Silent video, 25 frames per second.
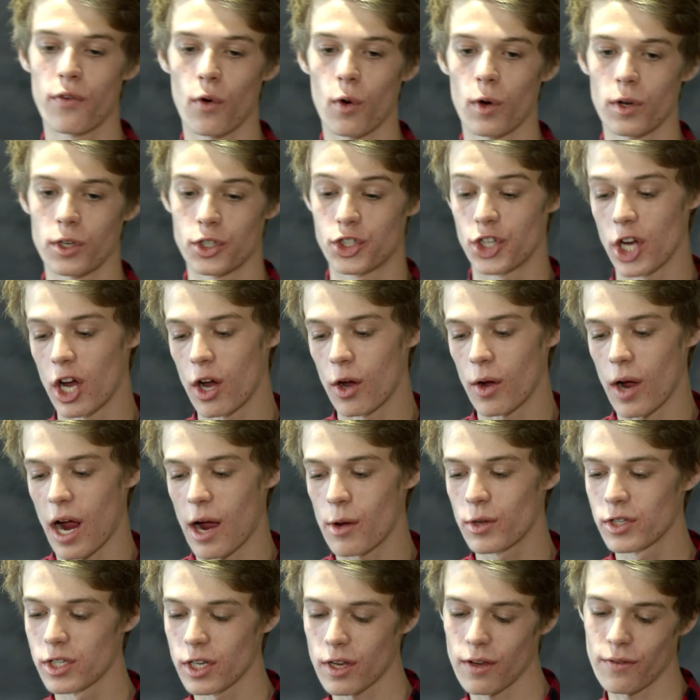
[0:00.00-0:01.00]
forward. Joe.
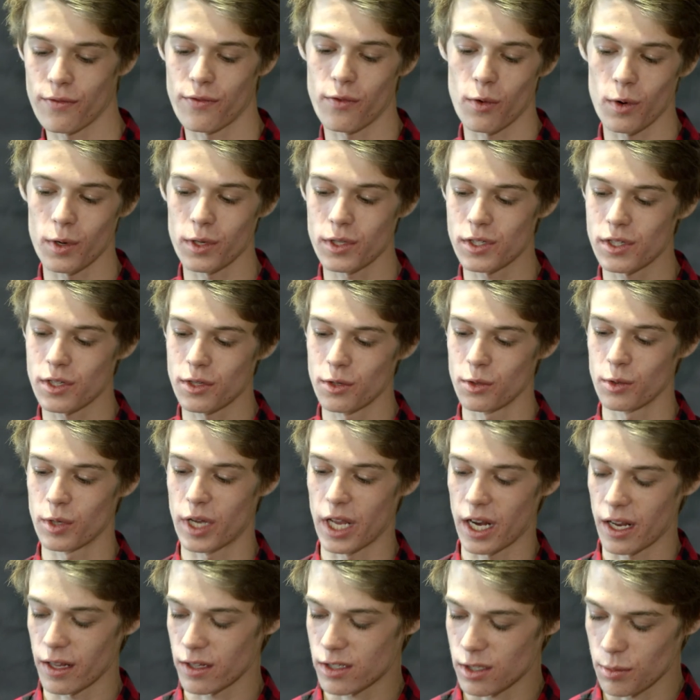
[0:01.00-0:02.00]
I was looking forward to
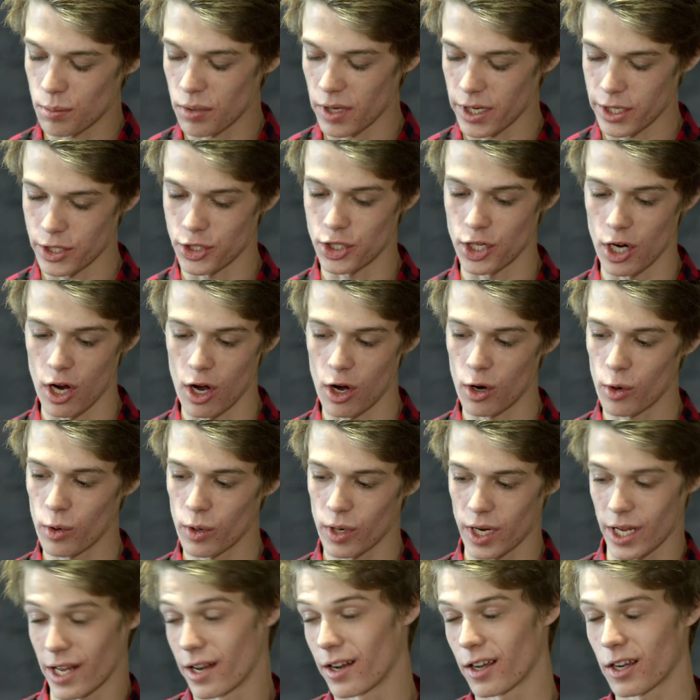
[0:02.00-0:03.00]
getting to play Joe
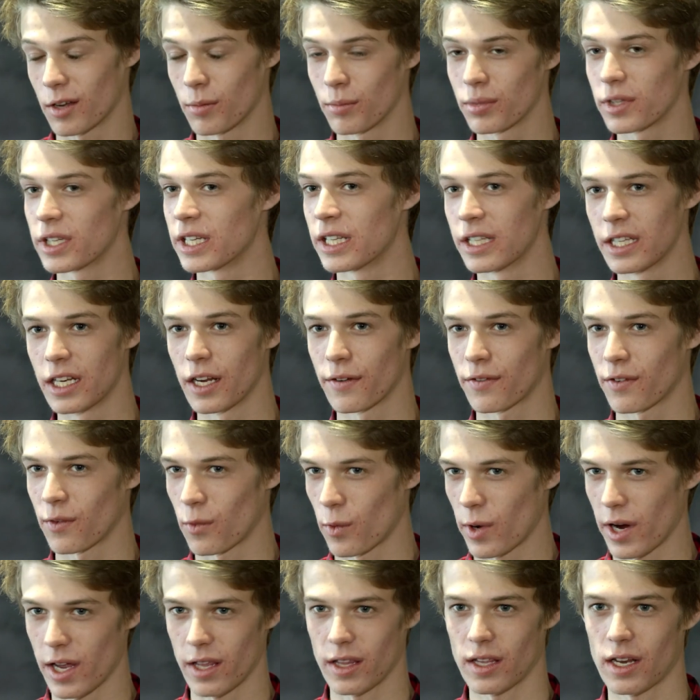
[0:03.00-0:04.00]
in a completely
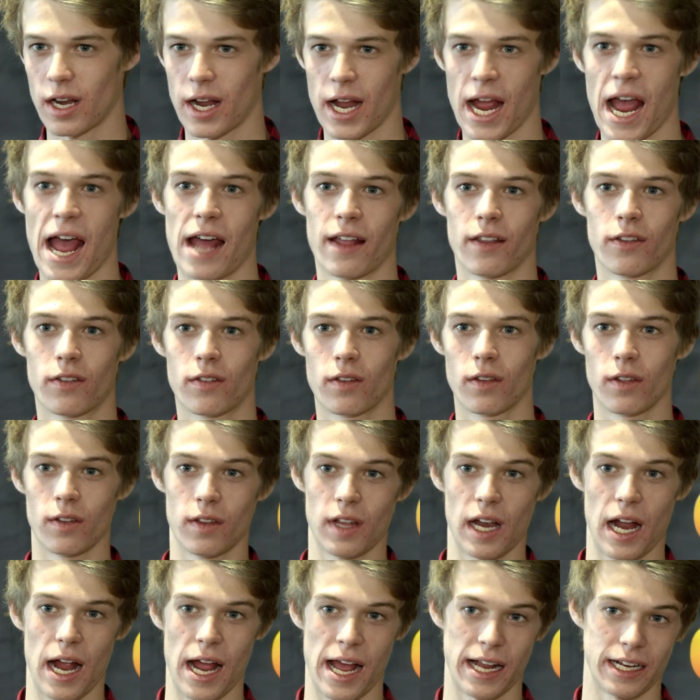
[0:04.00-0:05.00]
different way than I had
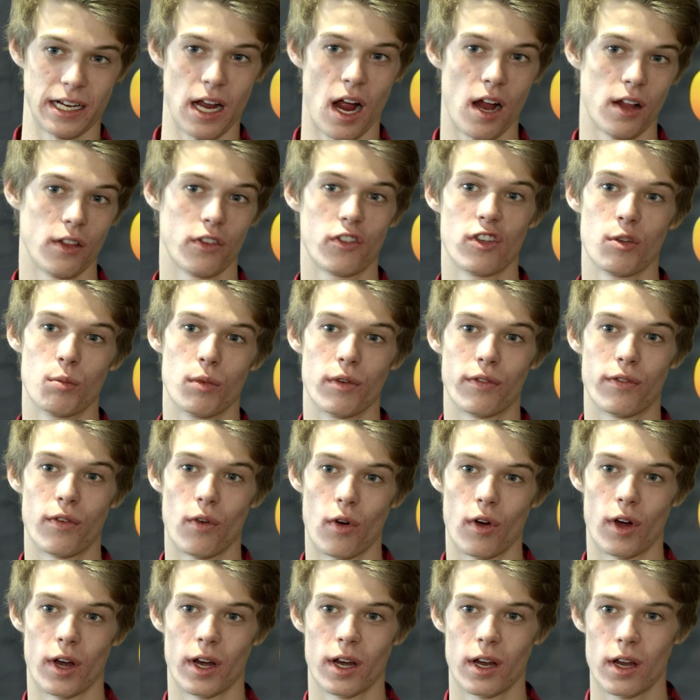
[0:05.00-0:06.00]
than I had gotten to
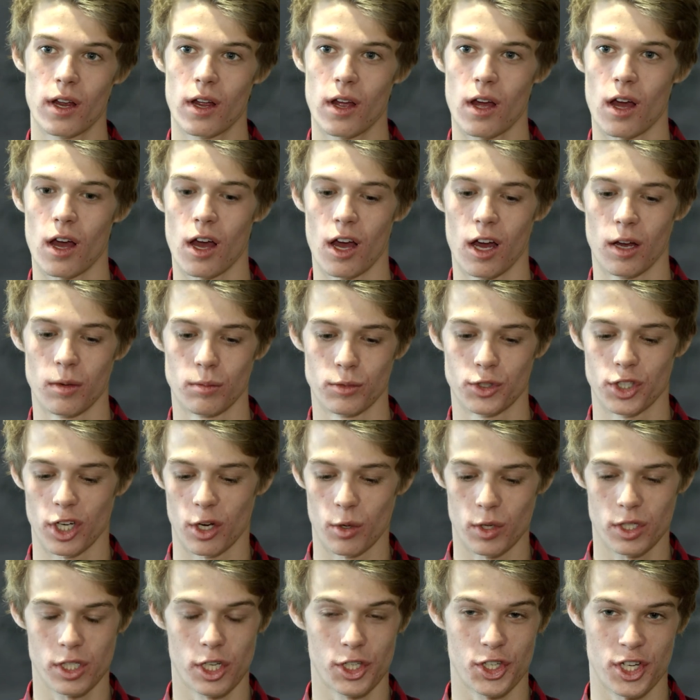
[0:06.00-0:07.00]
before. Mm-hmm. um,
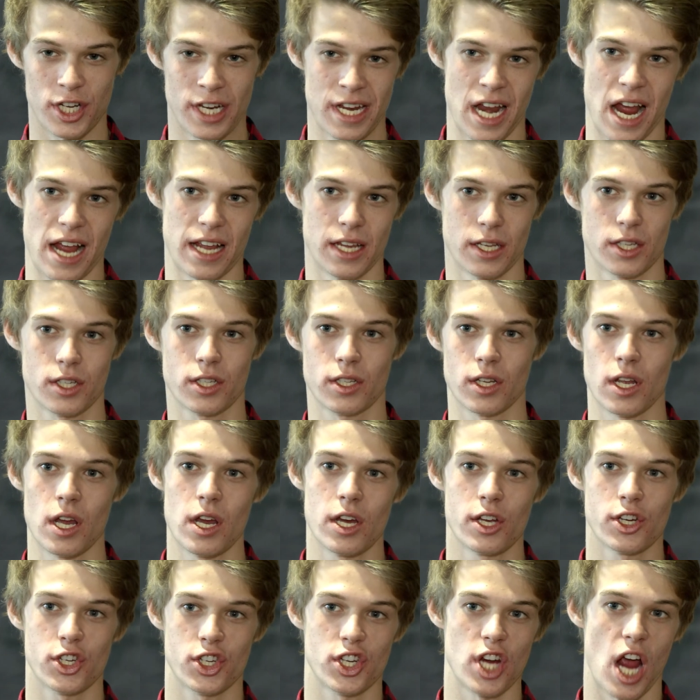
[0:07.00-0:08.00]
Joe was such a nice,
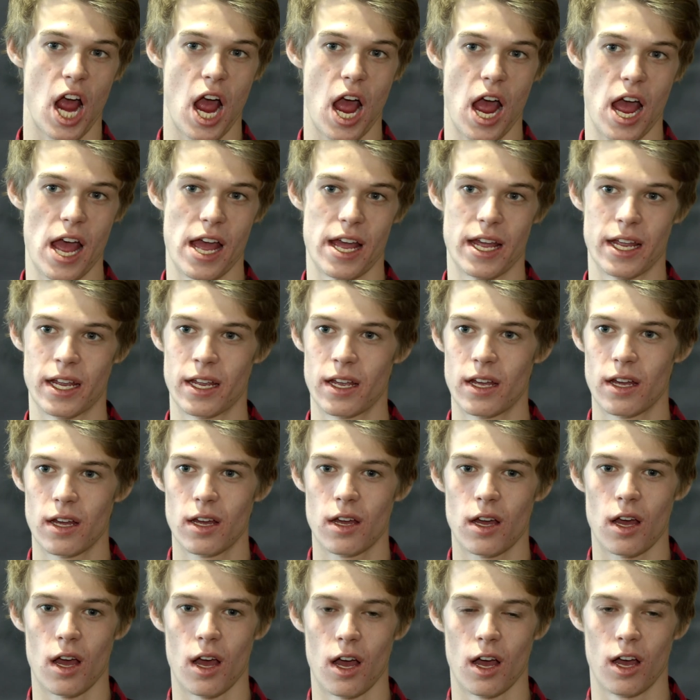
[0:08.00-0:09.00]
shy.
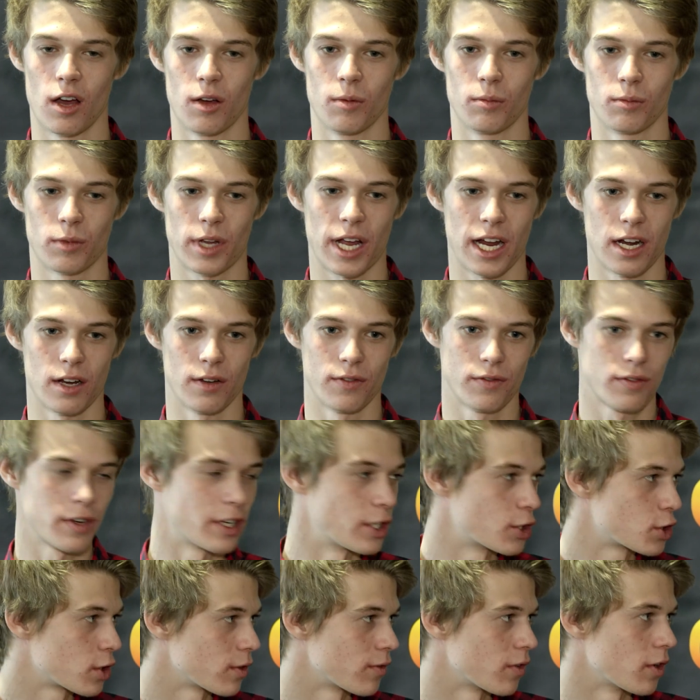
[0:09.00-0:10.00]
Um, kind of
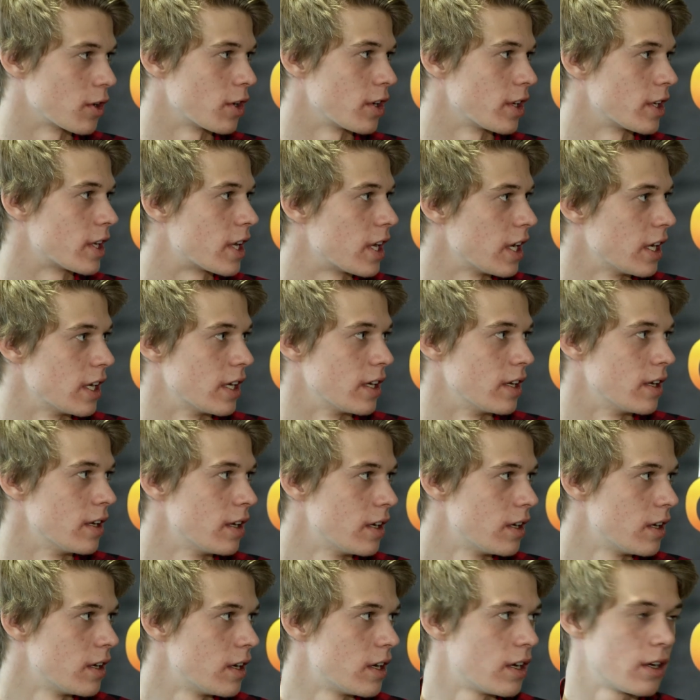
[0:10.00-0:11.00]
introverted kid
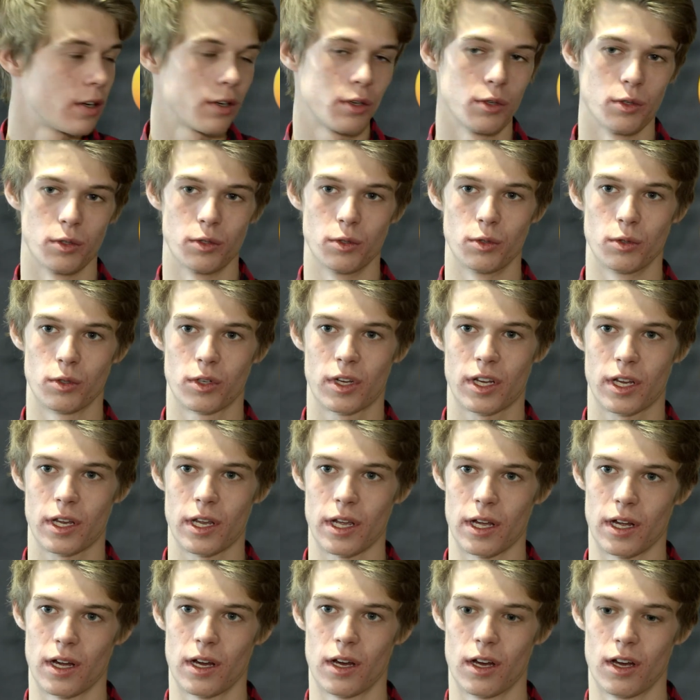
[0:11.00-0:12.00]
yeah. who
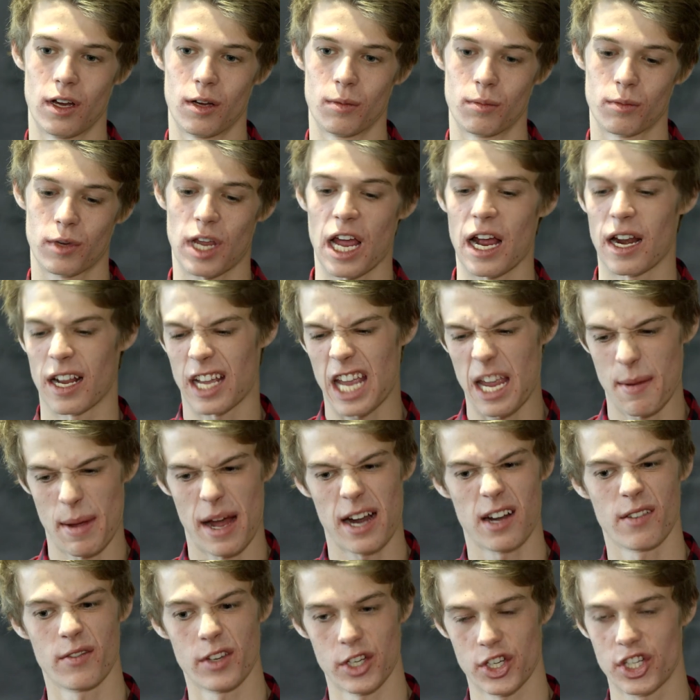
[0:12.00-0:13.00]
um, kind of came
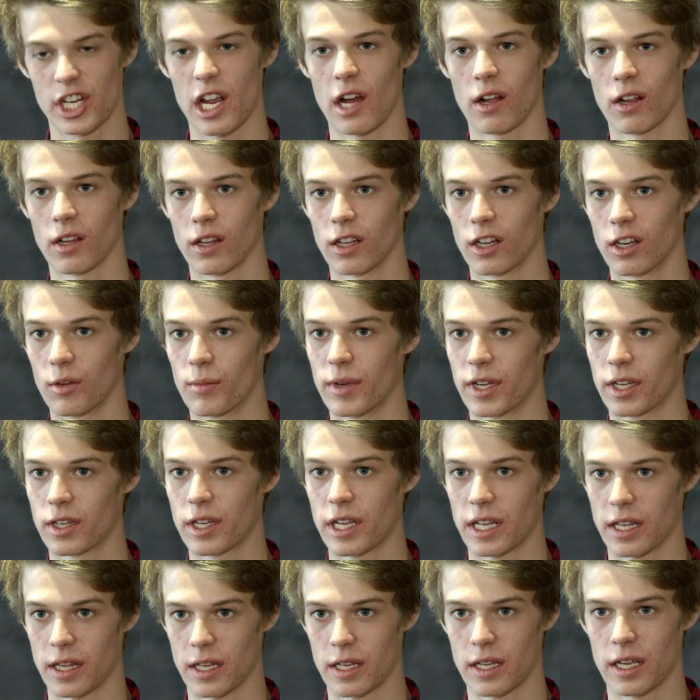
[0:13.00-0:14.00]
out of his shell a little bit
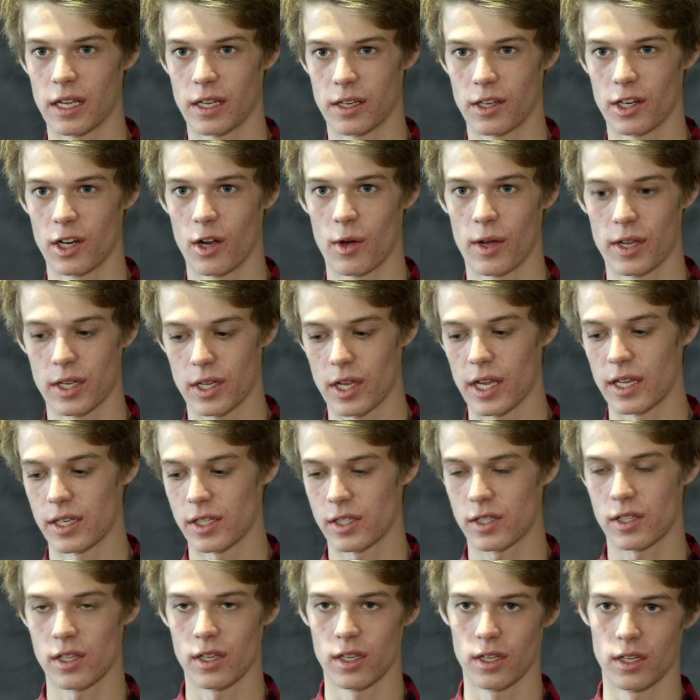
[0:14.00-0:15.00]
in, in you know as,
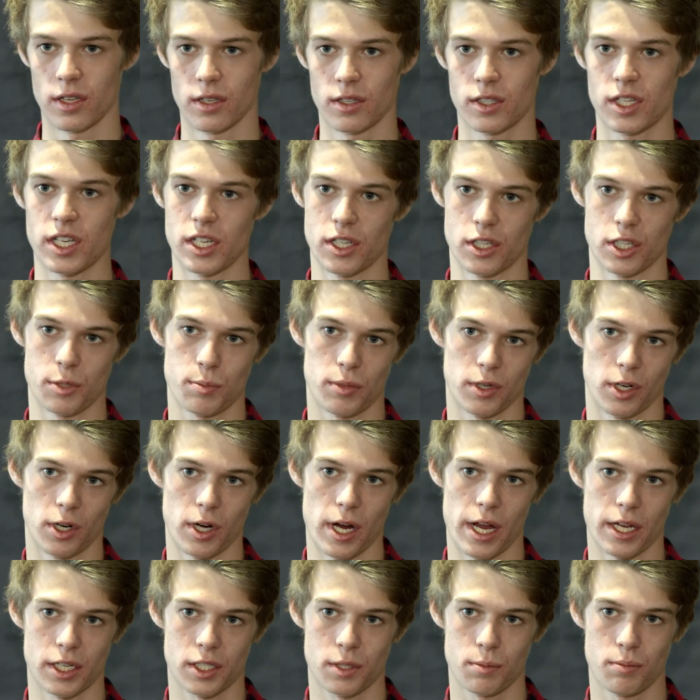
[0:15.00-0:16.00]
as the seasons
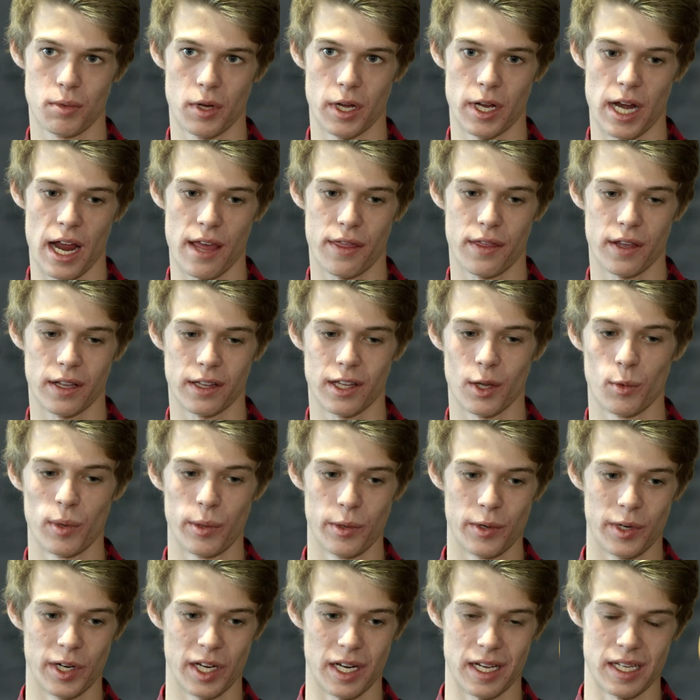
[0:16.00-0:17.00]
progressed. Mm-hmm. But I think that we
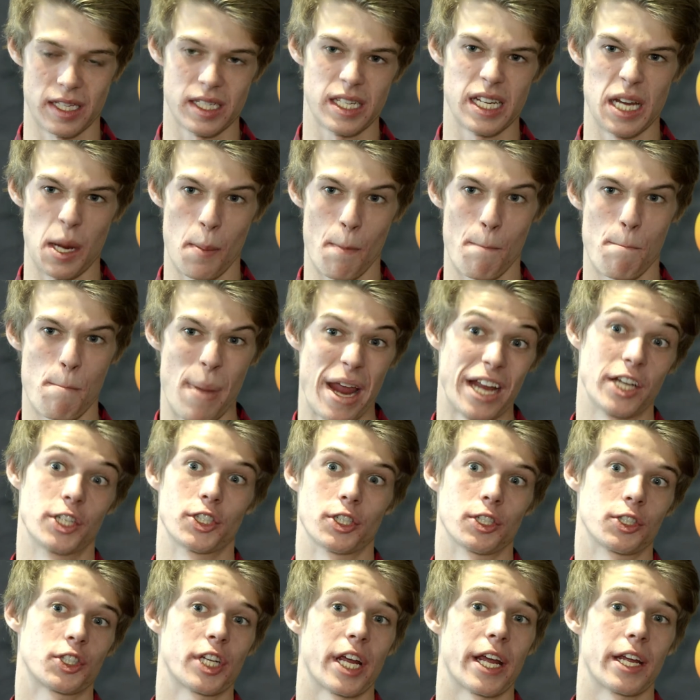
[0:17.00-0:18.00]
were going to see a
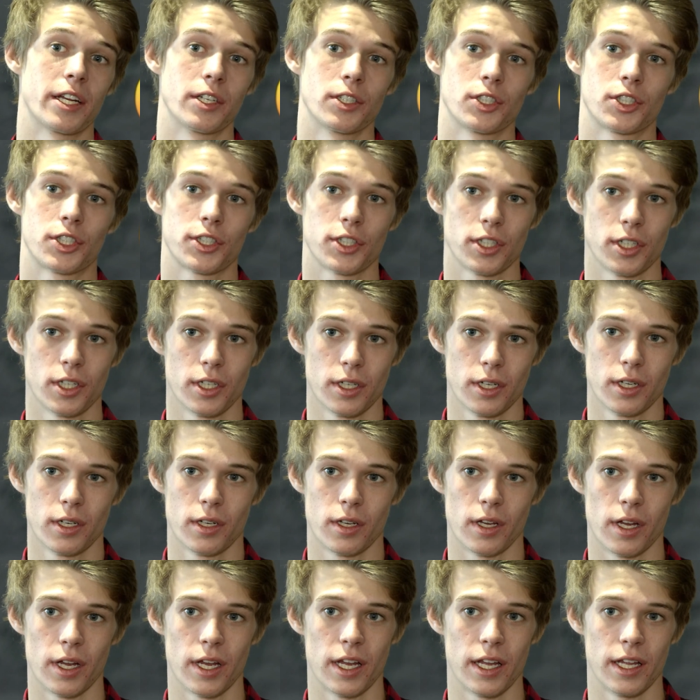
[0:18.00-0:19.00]
major change
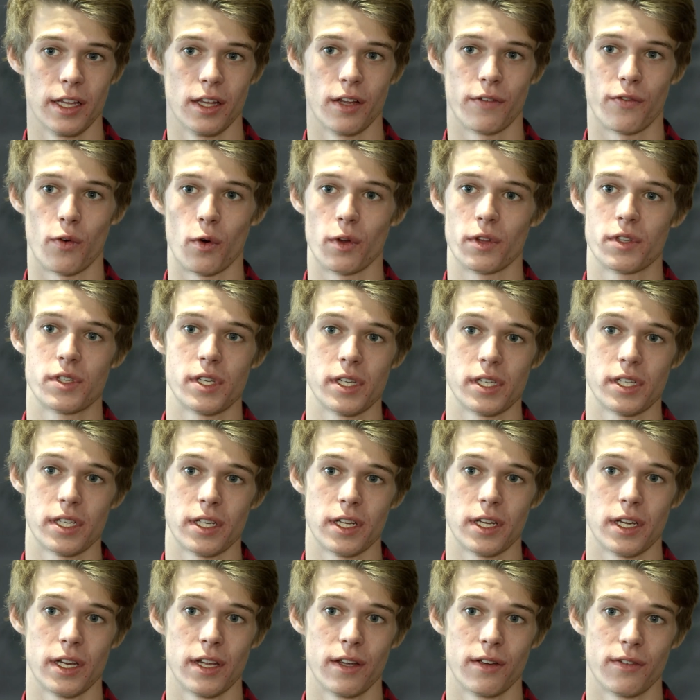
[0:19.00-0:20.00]
yeah. in the fourth
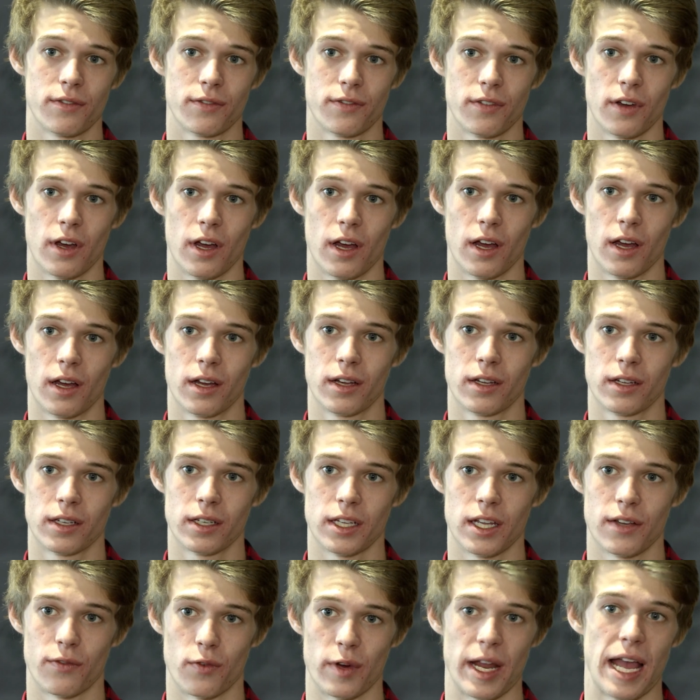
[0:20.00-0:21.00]
season if uh,
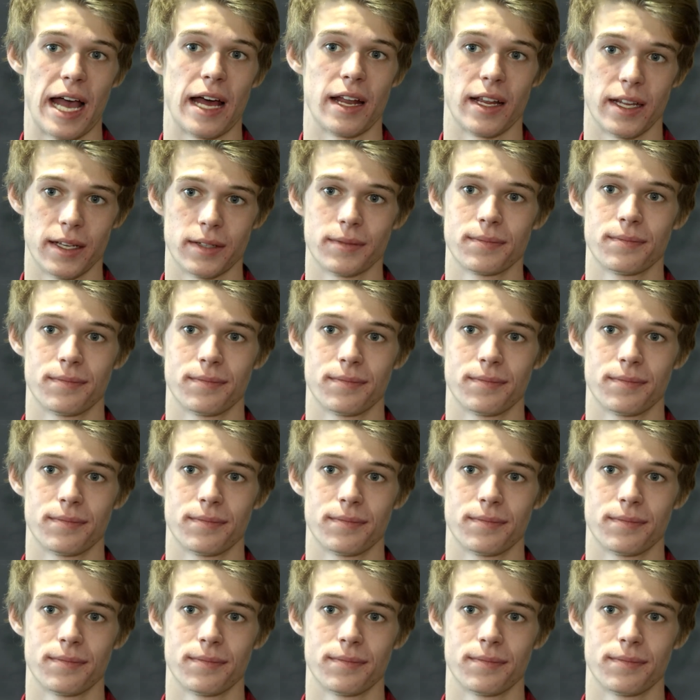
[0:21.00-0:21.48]
if we had it.